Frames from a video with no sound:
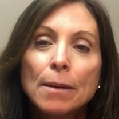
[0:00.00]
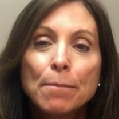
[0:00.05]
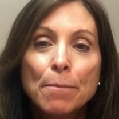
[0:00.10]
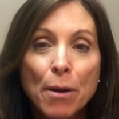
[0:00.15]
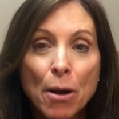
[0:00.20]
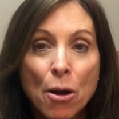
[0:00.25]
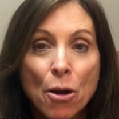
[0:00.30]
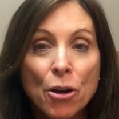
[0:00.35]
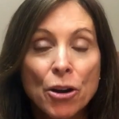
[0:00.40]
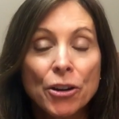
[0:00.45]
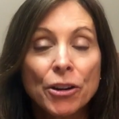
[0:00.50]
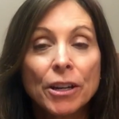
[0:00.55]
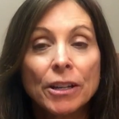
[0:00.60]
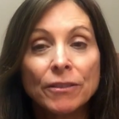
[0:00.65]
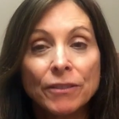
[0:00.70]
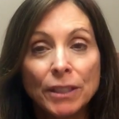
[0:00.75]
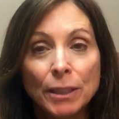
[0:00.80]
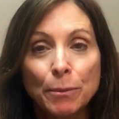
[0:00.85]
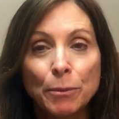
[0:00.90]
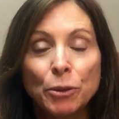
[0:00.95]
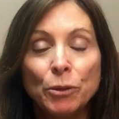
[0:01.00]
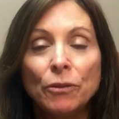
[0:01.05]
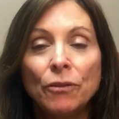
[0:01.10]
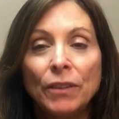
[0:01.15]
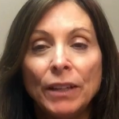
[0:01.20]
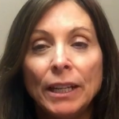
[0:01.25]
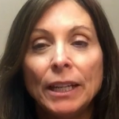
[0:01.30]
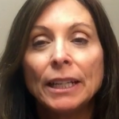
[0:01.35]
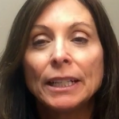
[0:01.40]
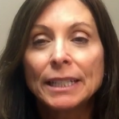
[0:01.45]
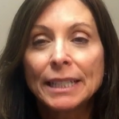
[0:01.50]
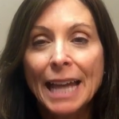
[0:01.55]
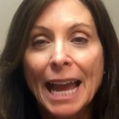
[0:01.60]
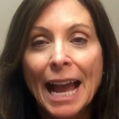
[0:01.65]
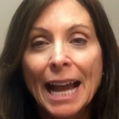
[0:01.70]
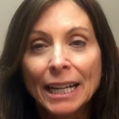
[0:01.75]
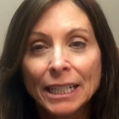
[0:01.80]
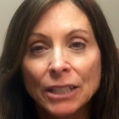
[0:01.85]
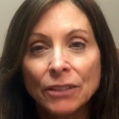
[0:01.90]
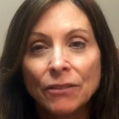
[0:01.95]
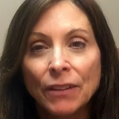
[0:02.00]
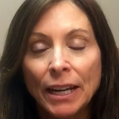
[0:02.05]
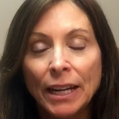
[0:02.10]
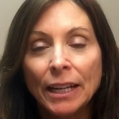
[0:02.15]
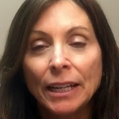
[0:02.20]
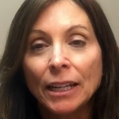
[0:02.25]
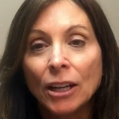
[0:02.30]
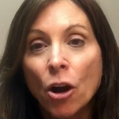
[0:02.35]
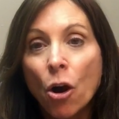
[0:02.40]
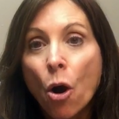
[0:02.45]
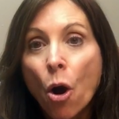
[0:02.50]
part of spoon feeding, is activating